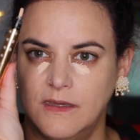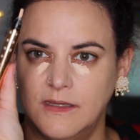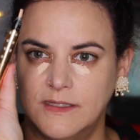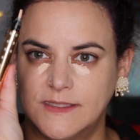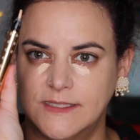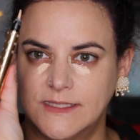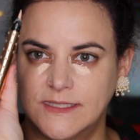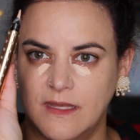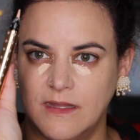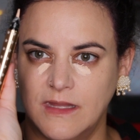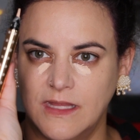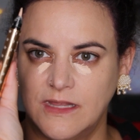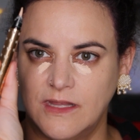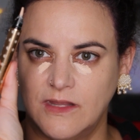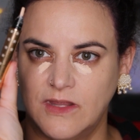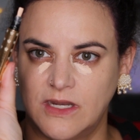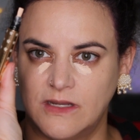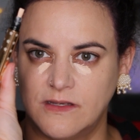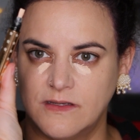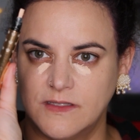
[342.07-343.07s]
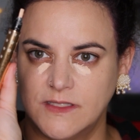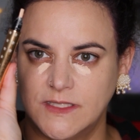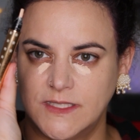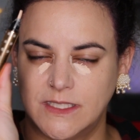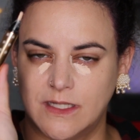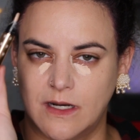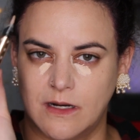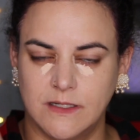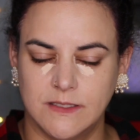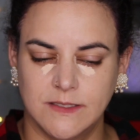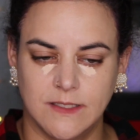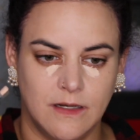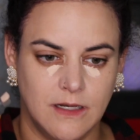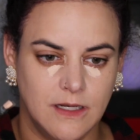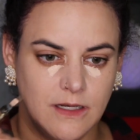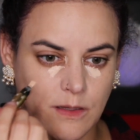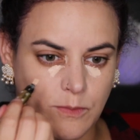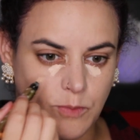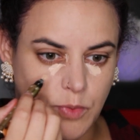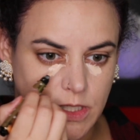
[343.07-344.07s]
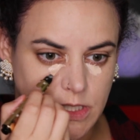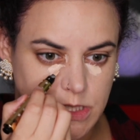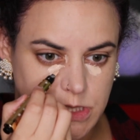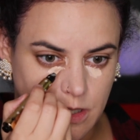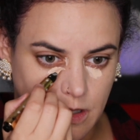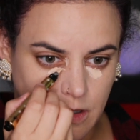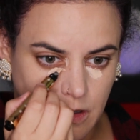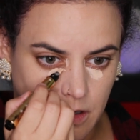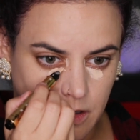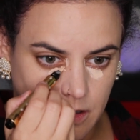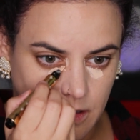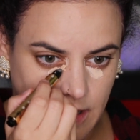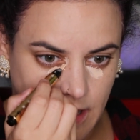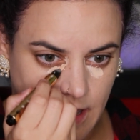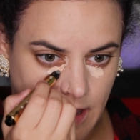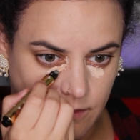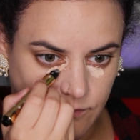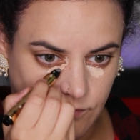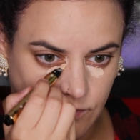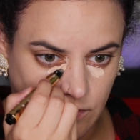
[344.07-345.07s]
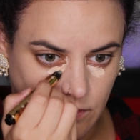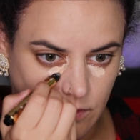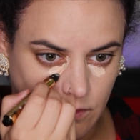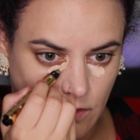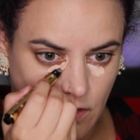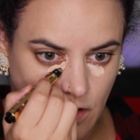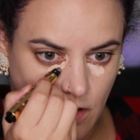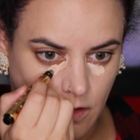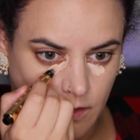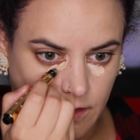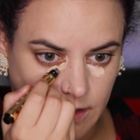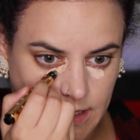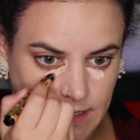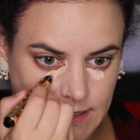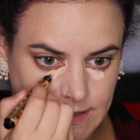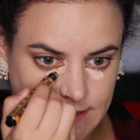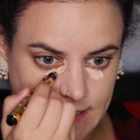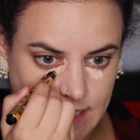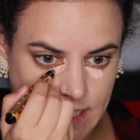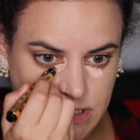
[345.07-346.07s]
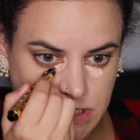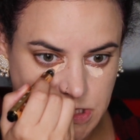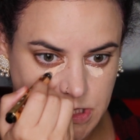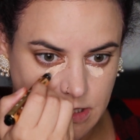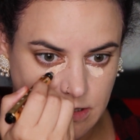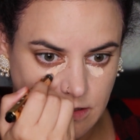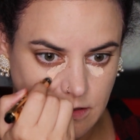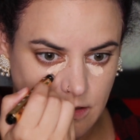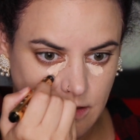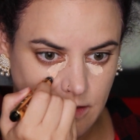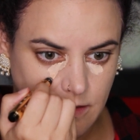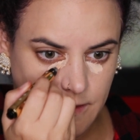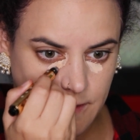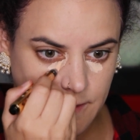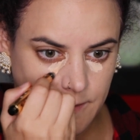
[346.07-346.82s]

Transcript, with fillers: because it's got like the little stars on it, and I'm pretty sure I got it after holidays last year.